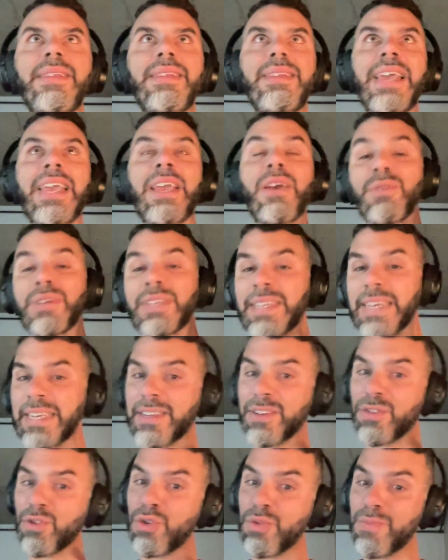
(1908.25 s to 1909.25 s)
Icarus
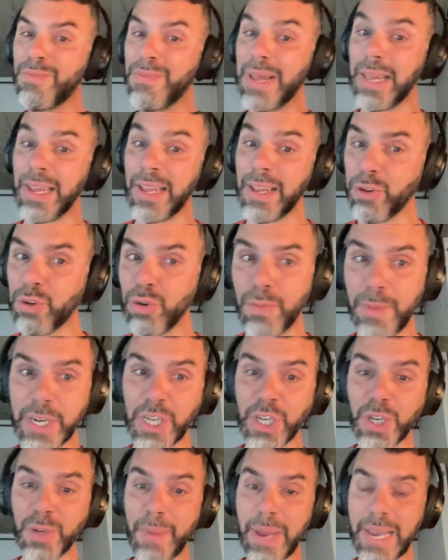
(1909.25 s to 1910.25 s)
takes a little too
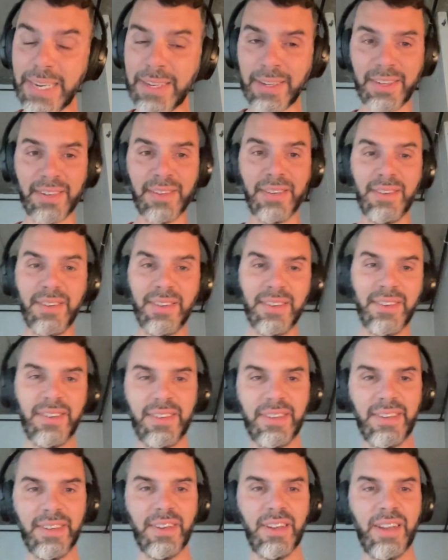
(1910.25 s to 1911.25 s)
much space,
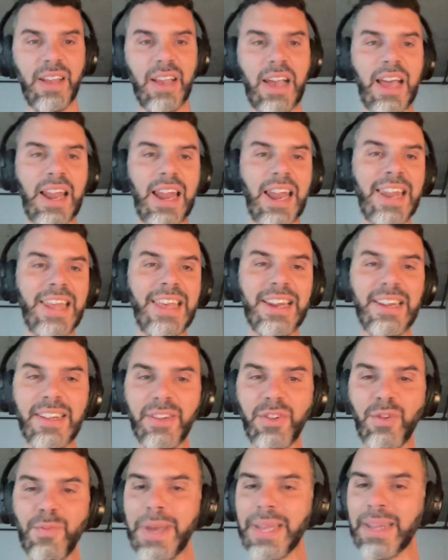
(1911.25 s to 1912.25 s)
a little
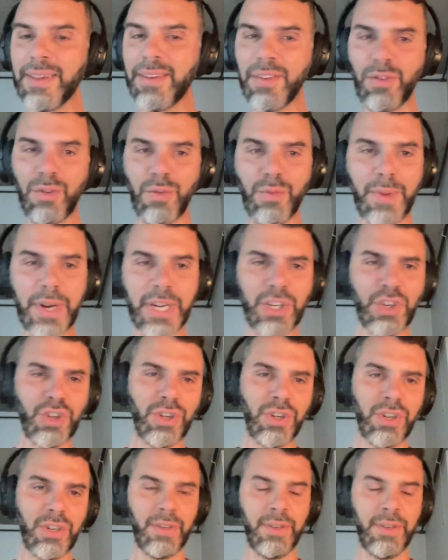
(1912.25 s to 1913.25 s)
bit too much.